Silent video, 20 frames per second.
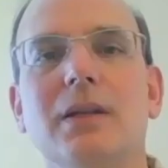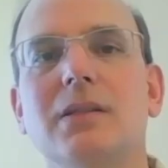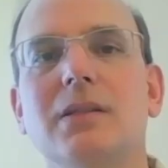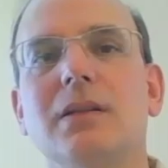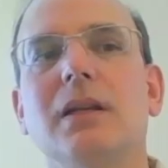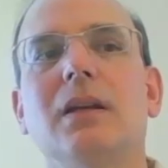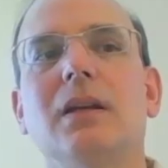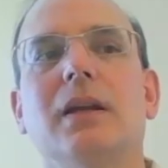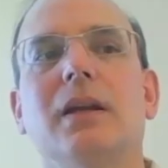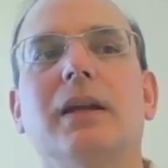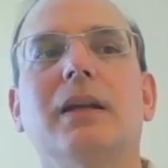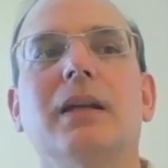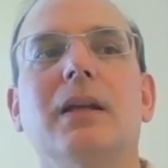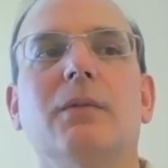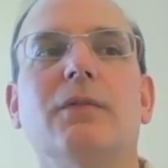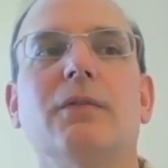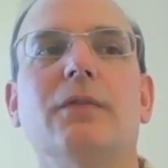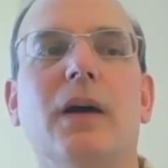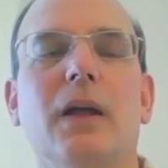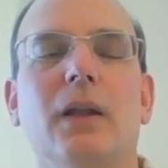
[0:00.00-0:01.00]
listening you got to
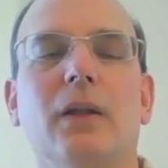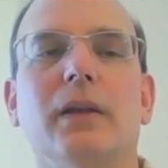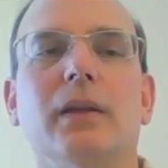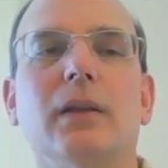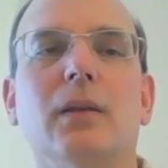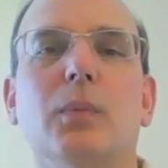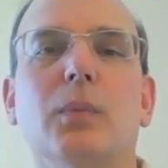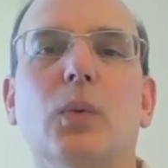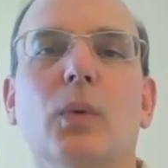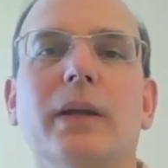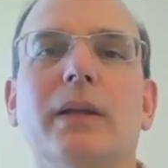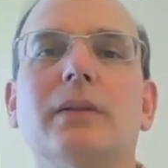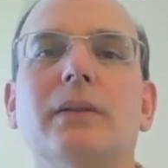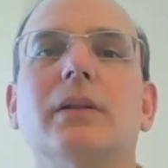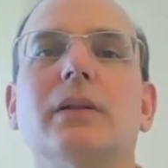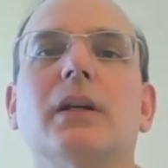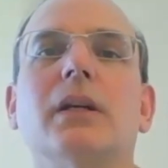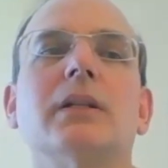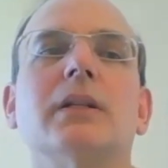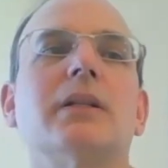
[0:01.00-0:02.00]
keep following the
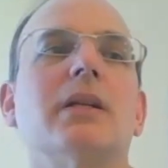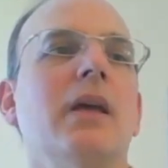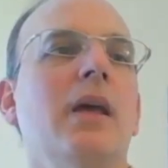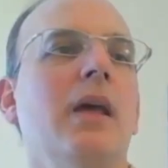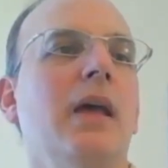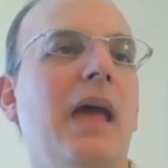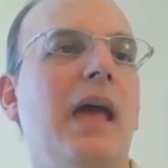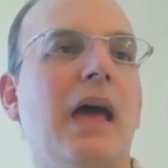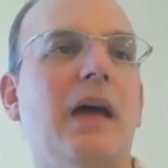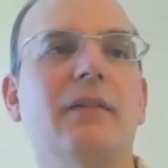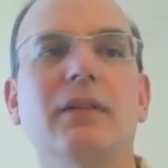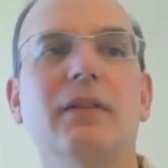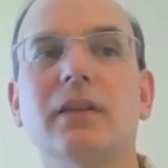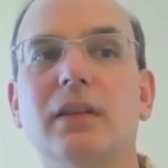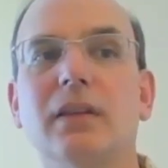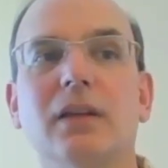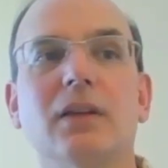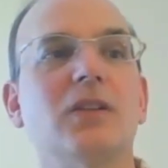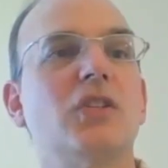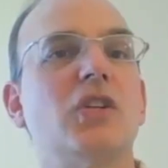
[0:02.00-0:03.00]
pointers
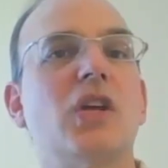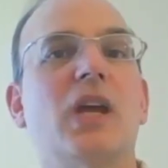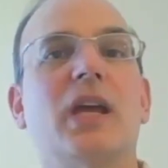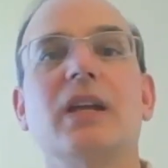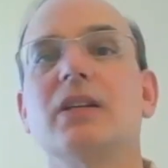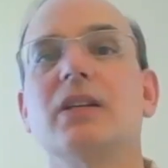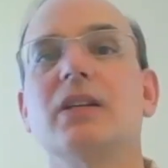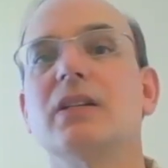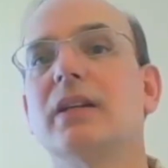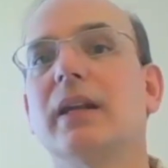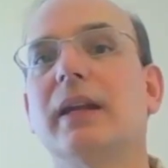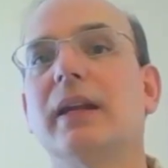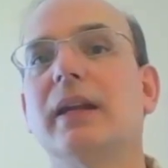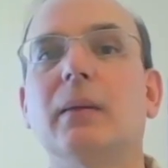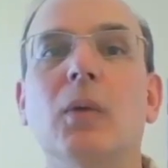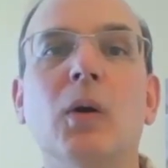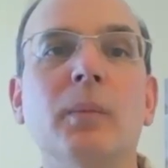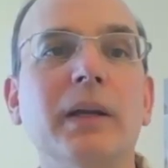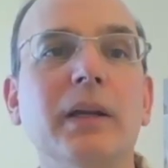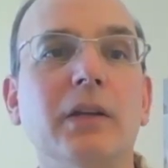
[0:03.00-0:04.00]
everything could change at any
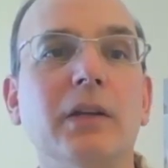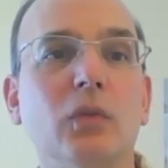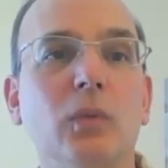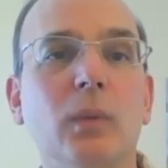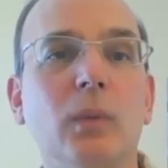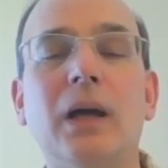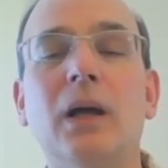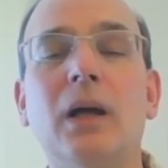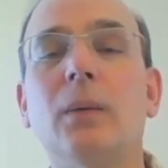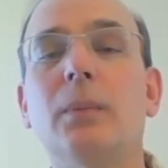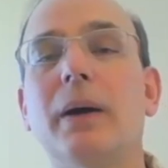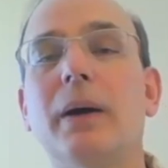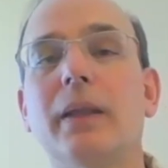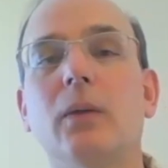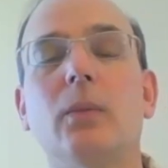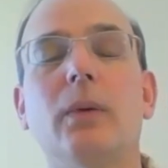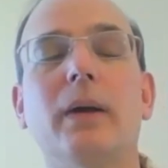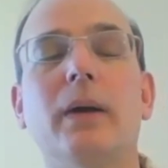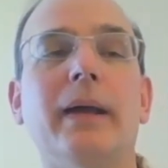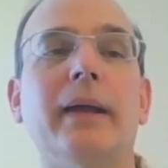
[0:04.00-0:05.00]
moment as well by
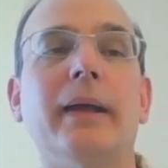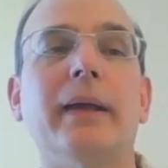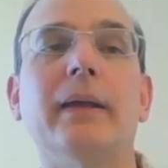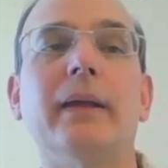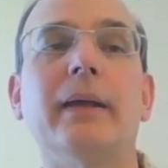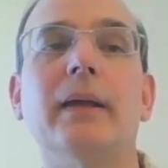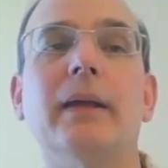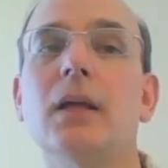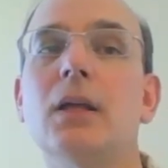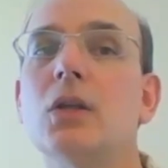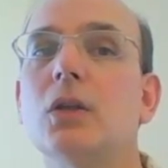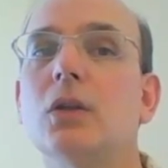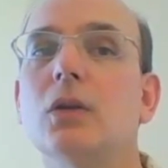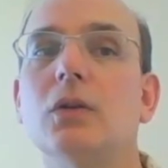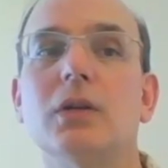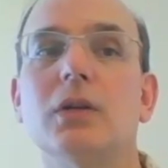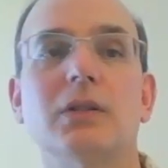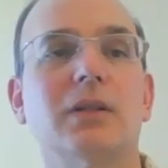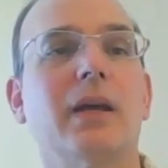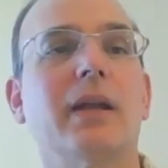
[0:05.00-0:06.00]
the way
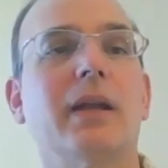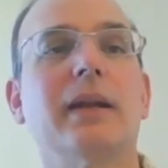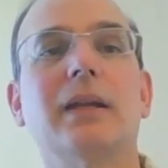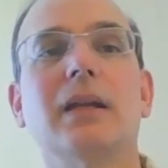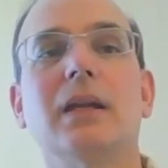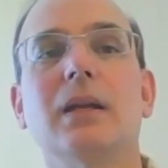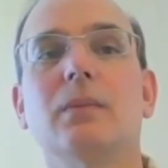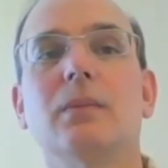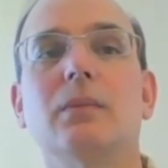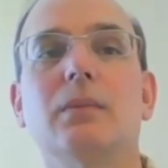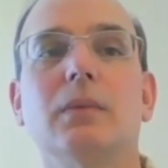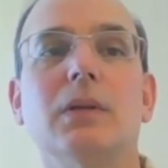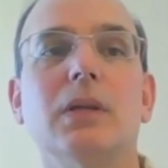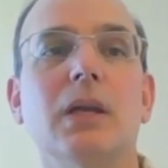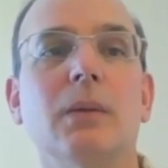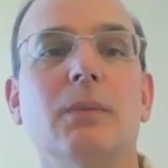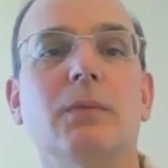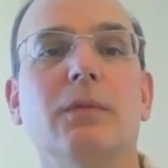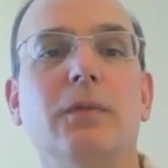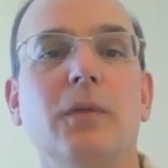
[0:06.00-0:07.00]
you just yes. got to keep
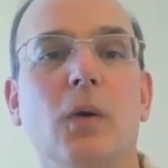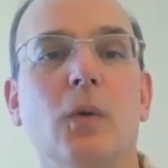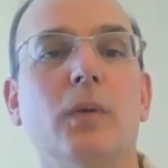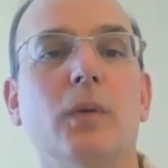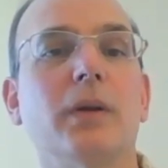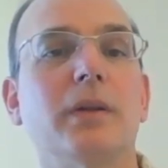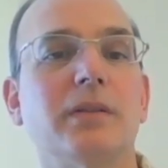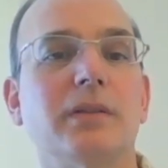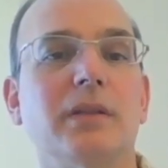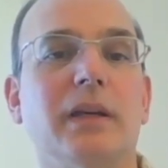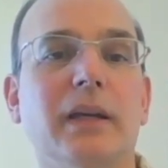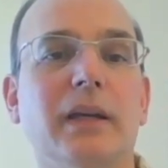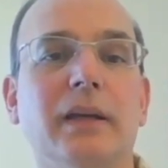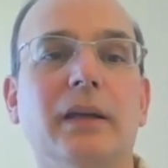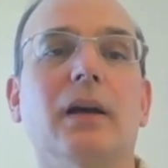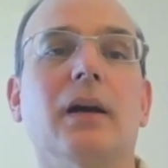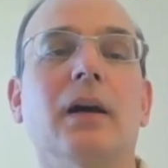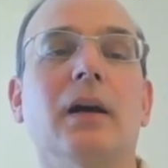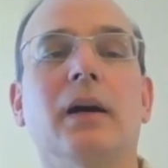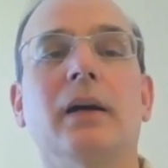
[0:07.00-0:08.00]
keep focusing
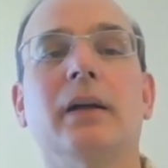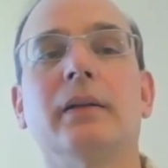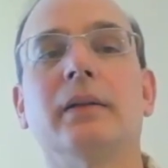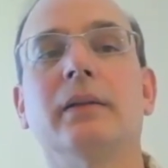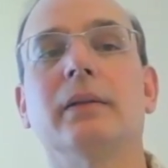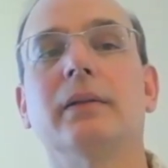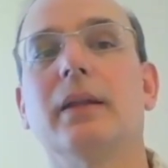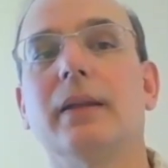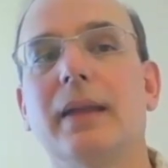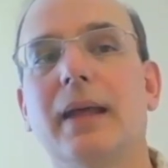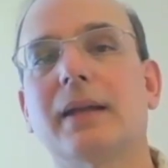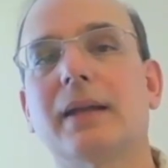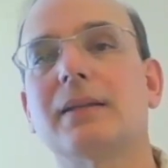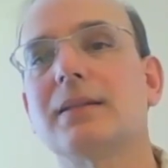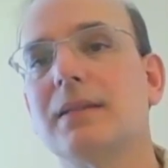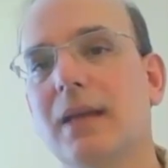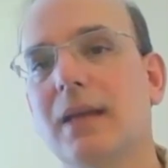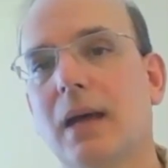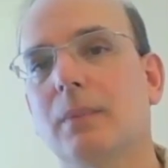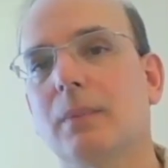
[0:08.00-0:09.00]
on the next
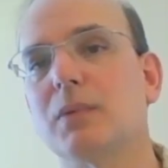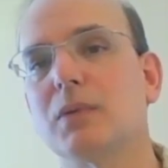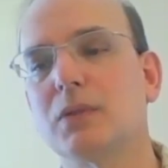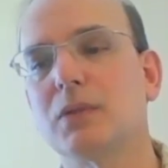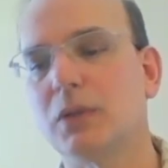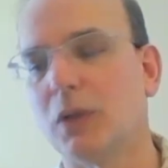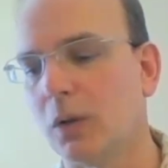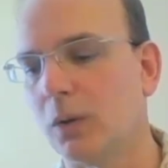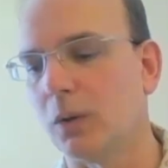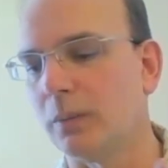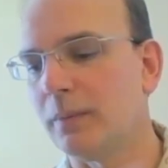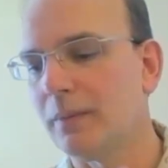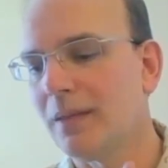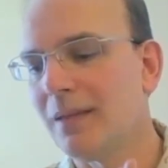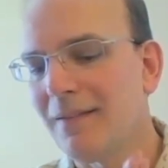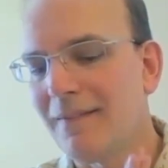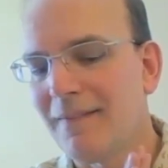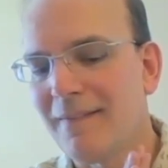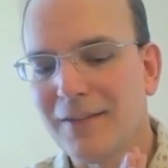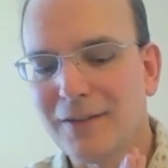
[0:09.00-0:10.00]
steps so
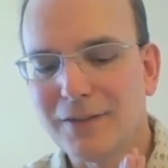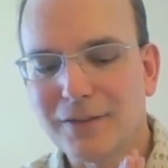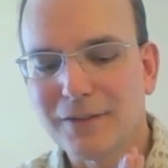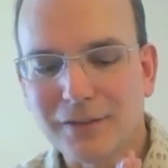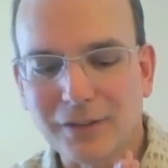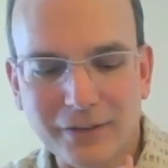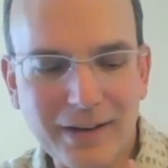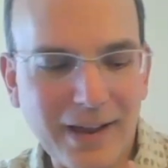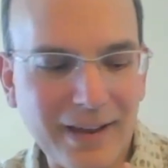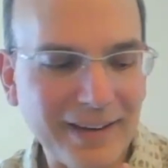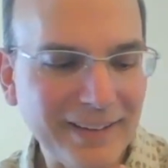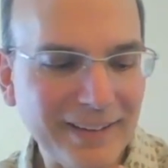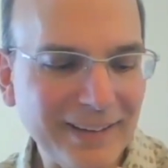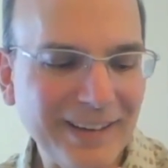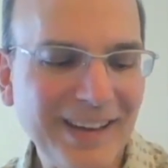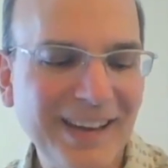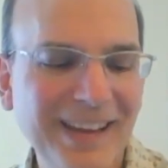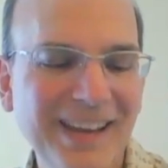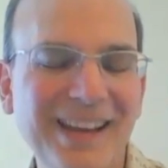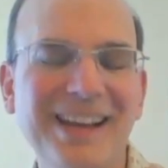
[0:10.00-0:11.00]
so yeah any
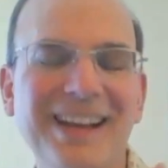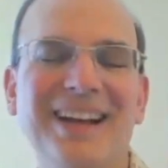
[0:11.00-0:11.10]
